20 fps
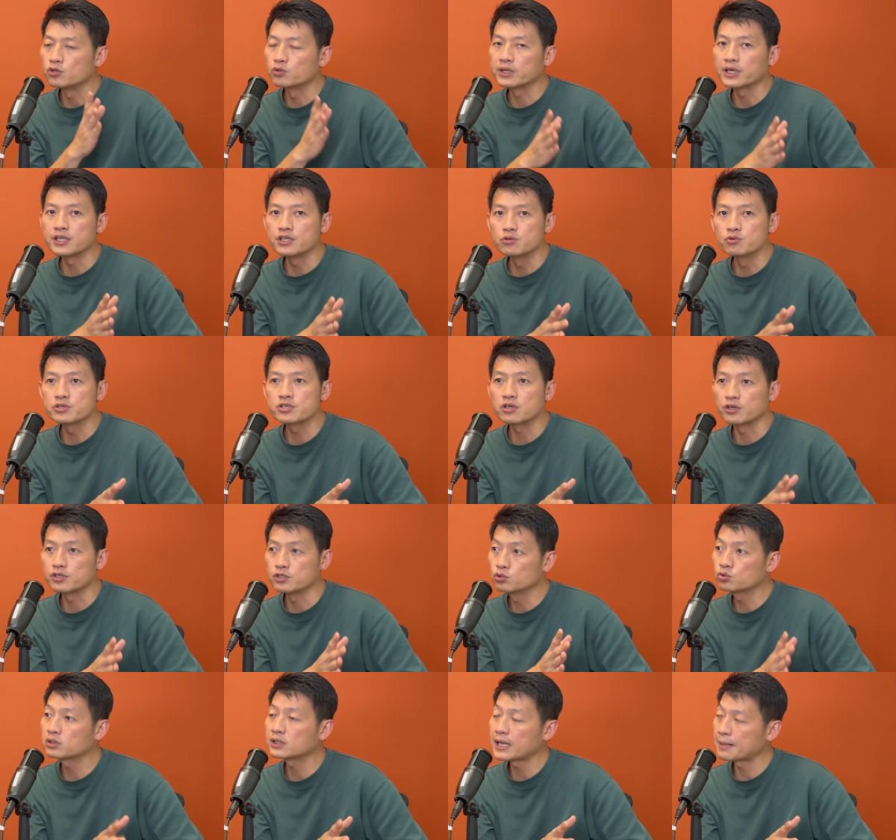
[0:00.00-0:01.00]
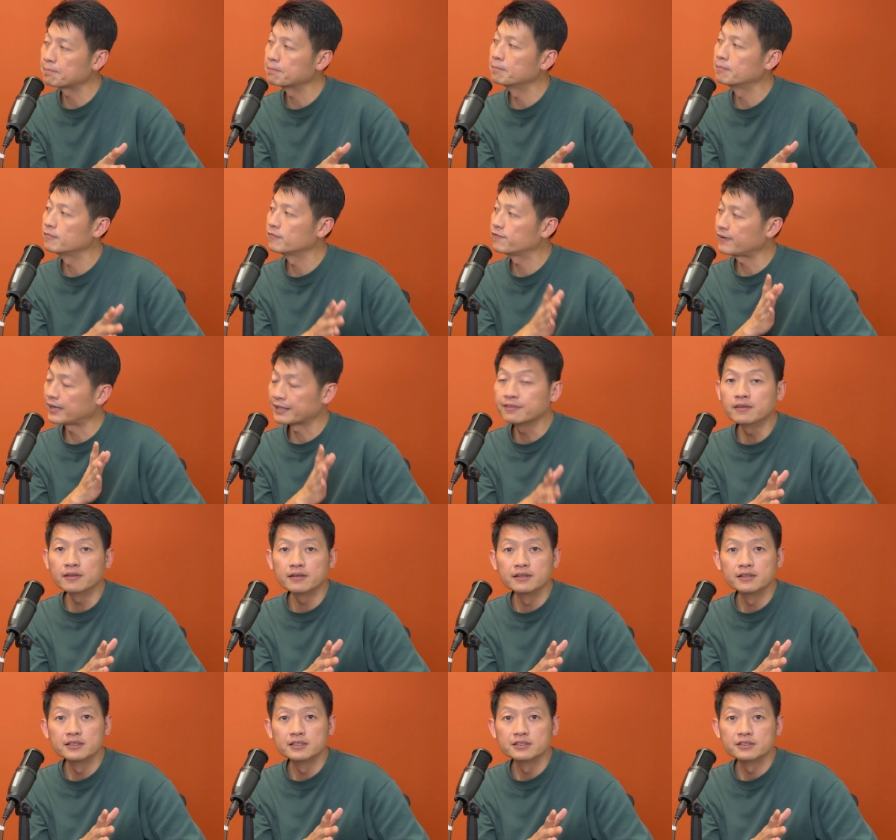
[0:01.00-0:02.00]
You can use your U T E P fund
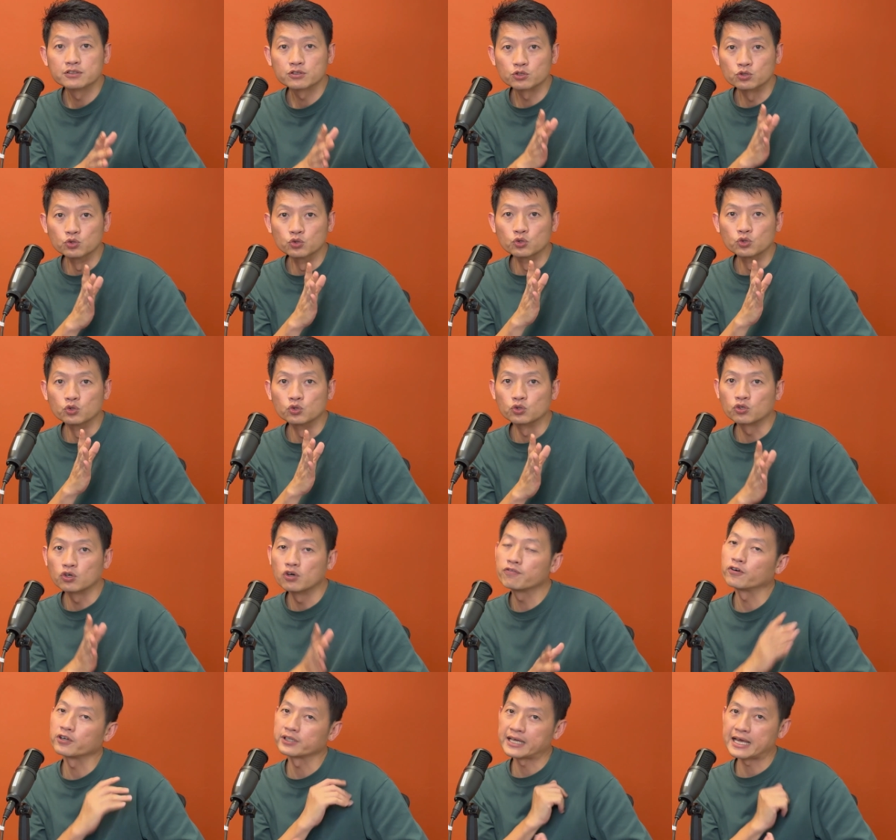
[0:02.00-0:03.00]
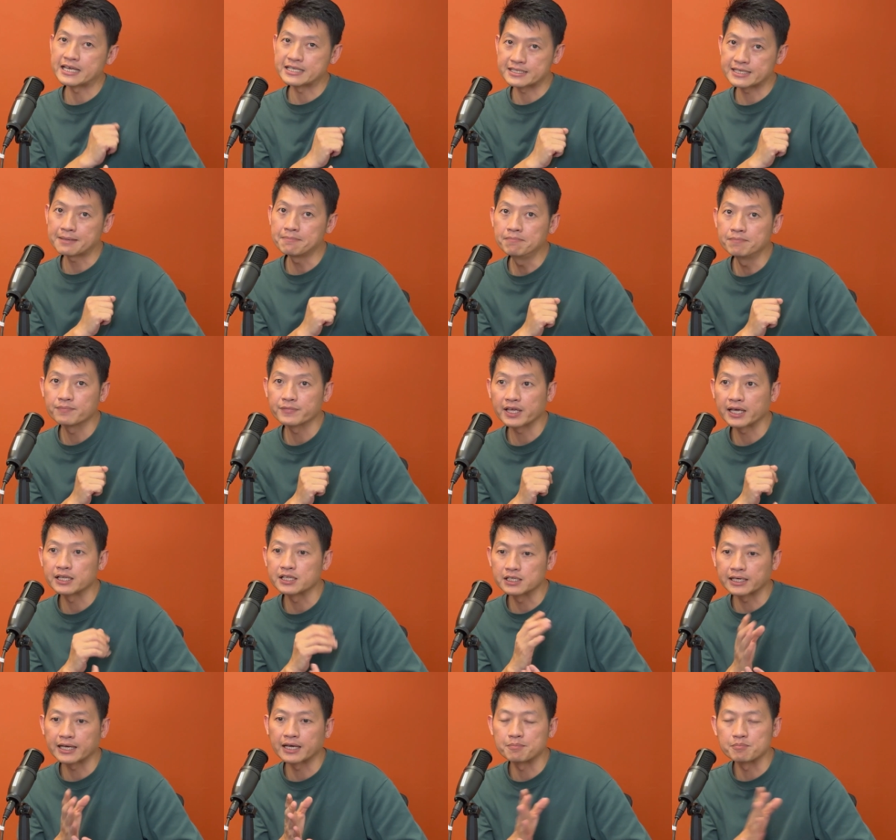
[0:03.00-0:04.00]
to go for the exam, and
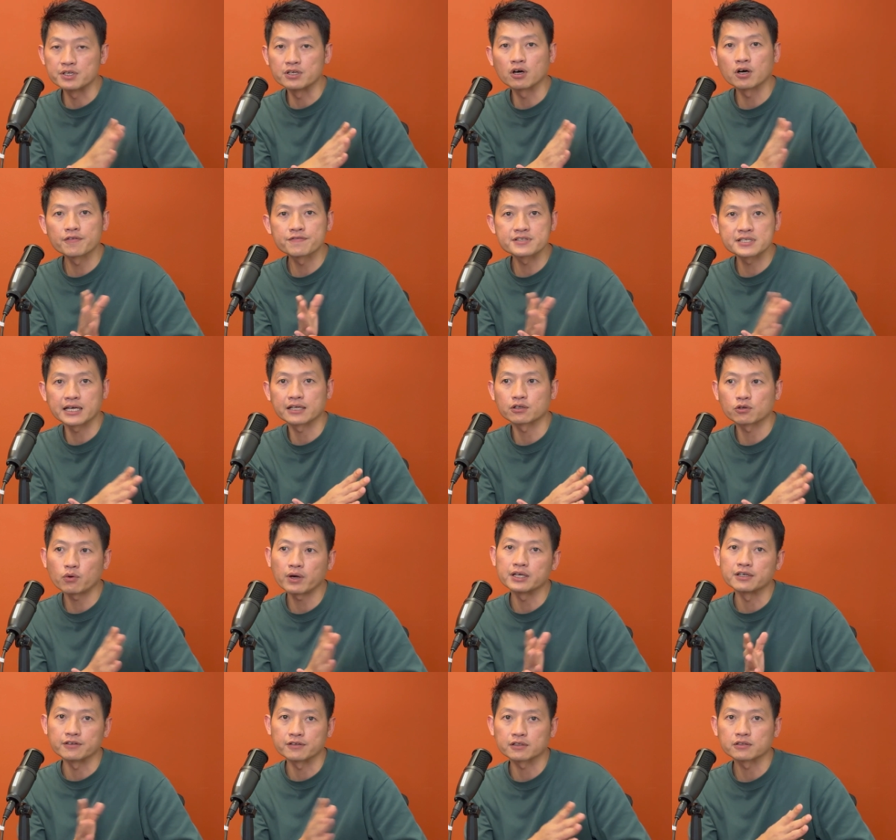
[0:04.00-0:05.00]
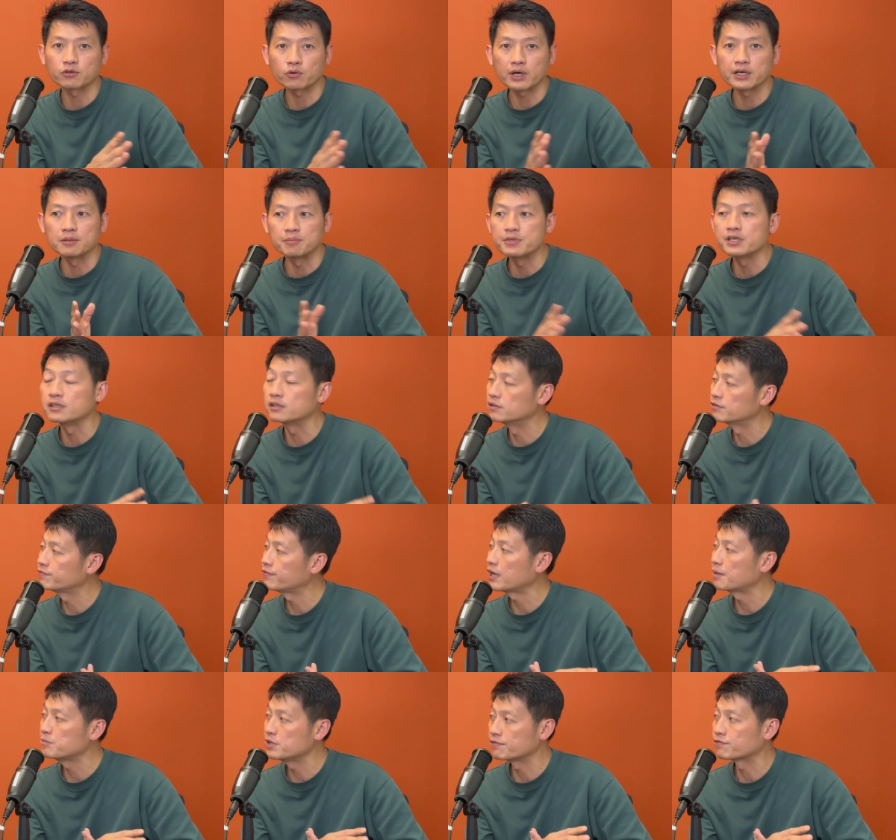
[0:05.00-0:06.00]
it can be offset quite a, quite a bit,
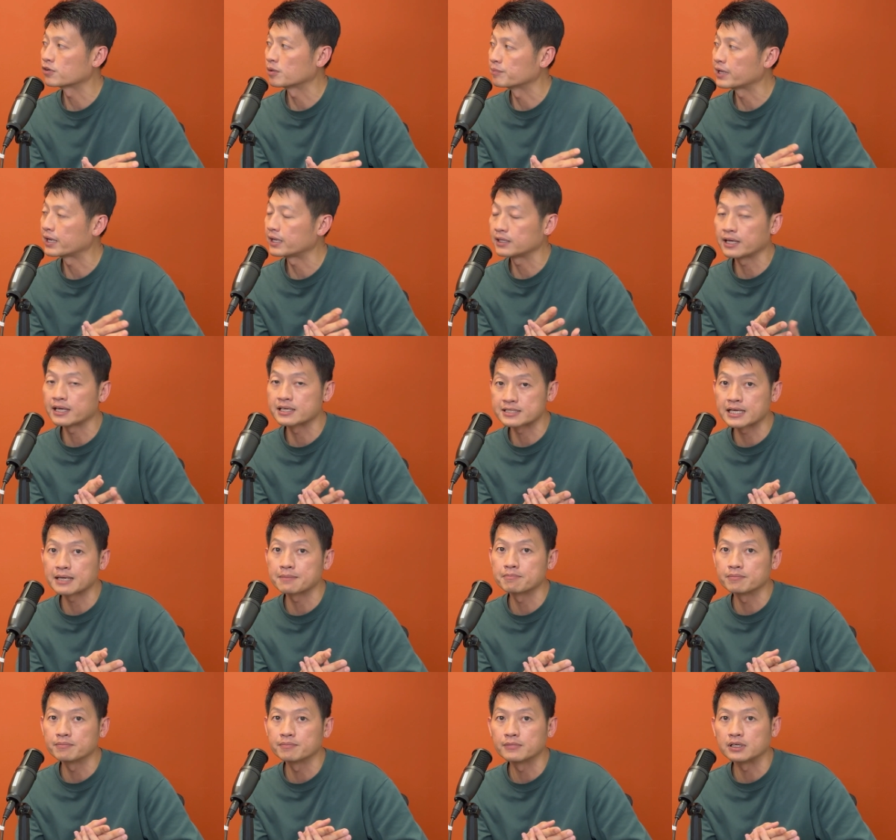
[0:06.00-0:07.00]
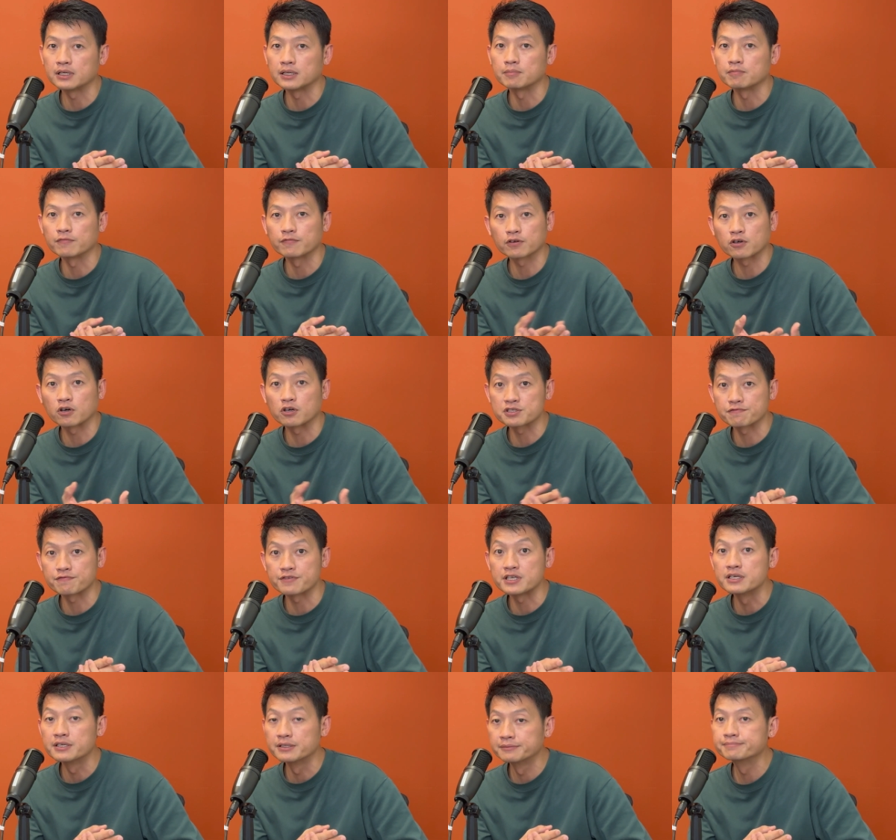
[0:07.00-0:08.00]
fair bit from that exam um, course
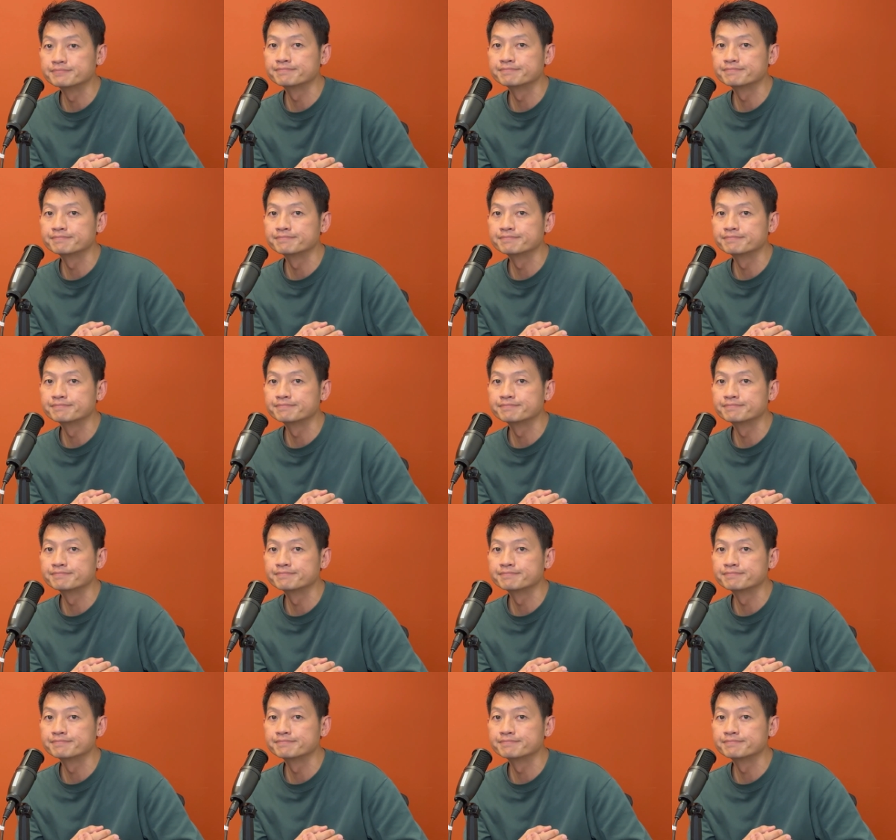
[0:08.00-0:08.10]
fee.